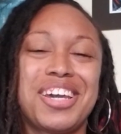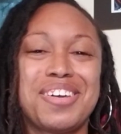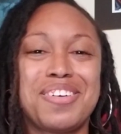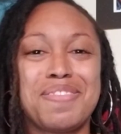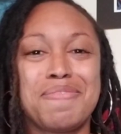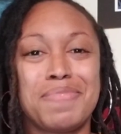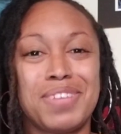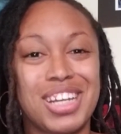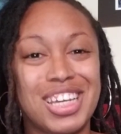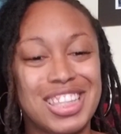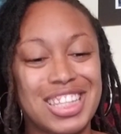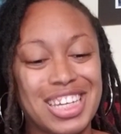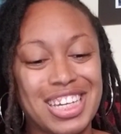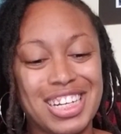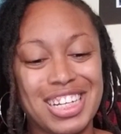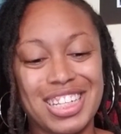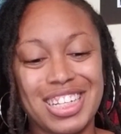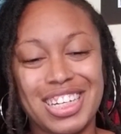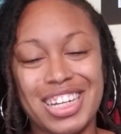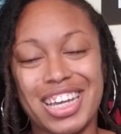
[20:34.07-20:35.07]
But at the end of
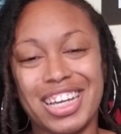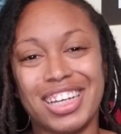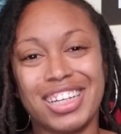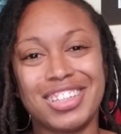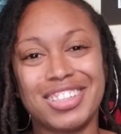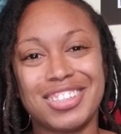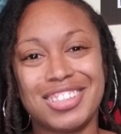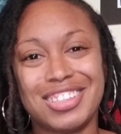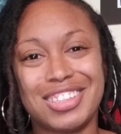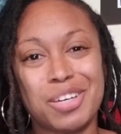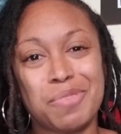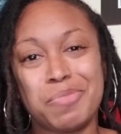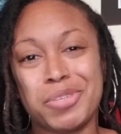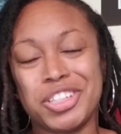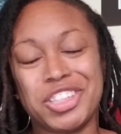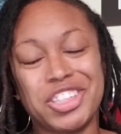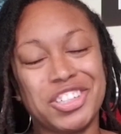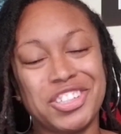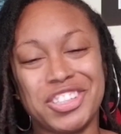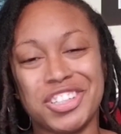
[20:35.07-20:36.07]
the day, don't put
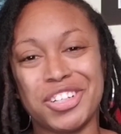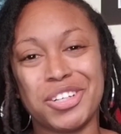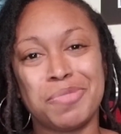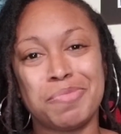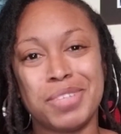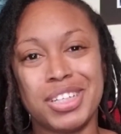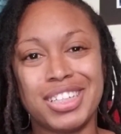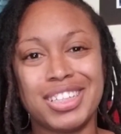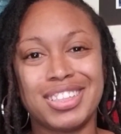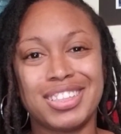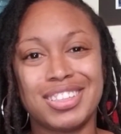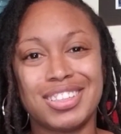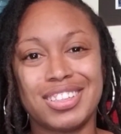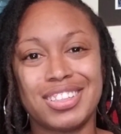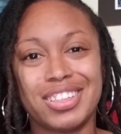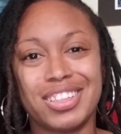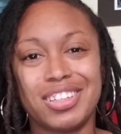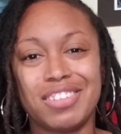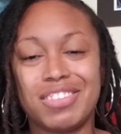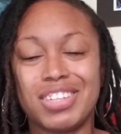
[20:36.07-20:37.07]
your shit on me.
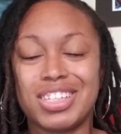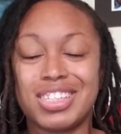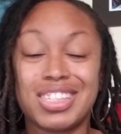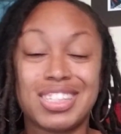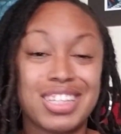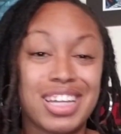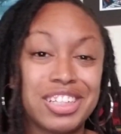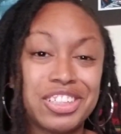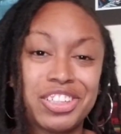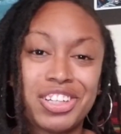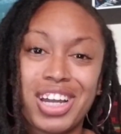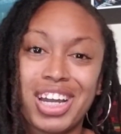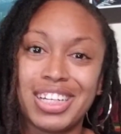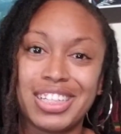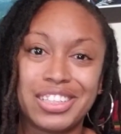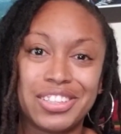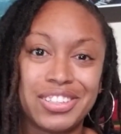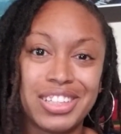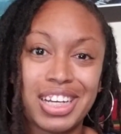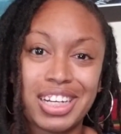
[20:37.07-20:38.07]
If this is not your
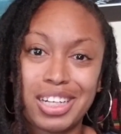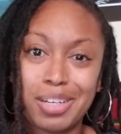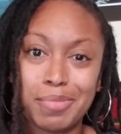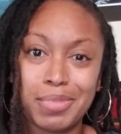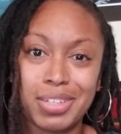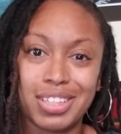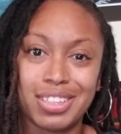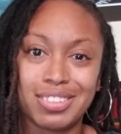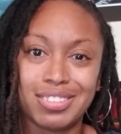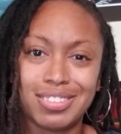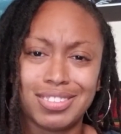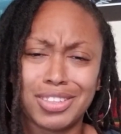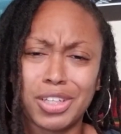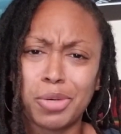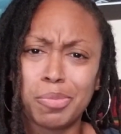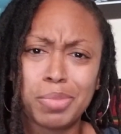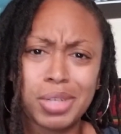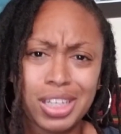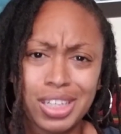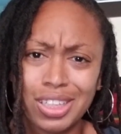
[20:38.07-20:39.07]
ideal dynamic, don't
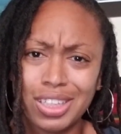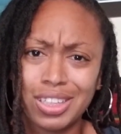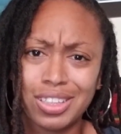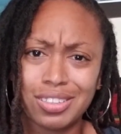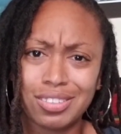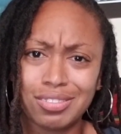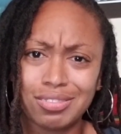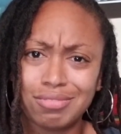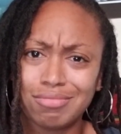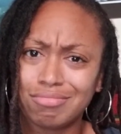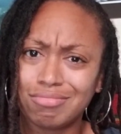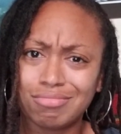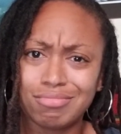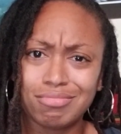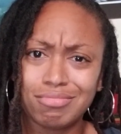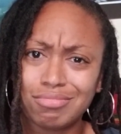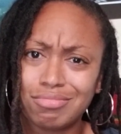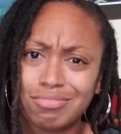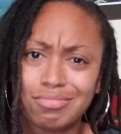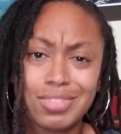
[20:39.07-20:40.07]
be in it.
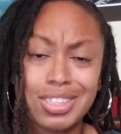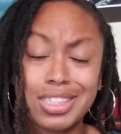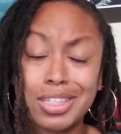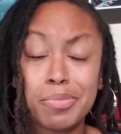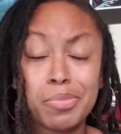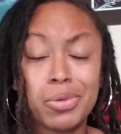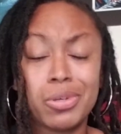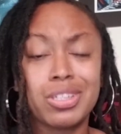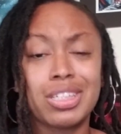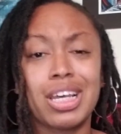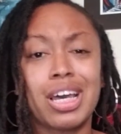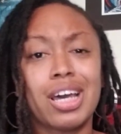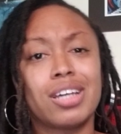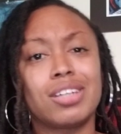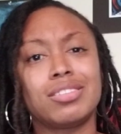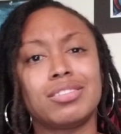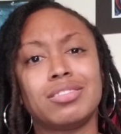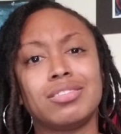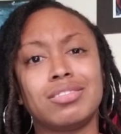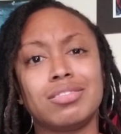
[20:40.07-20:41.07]
Simple as that.
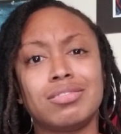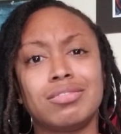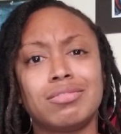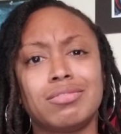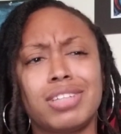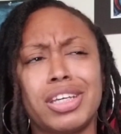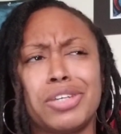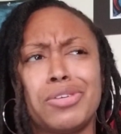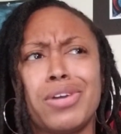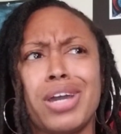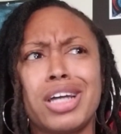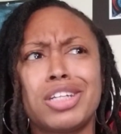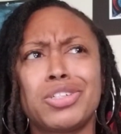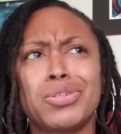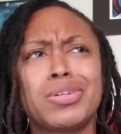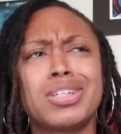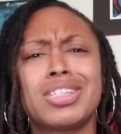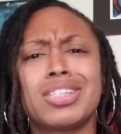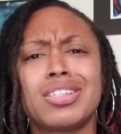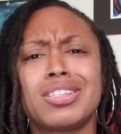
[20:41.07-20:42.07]
Like, you got
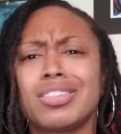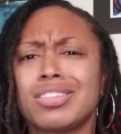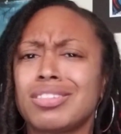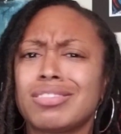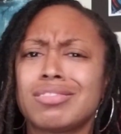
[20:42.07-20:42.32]
choices.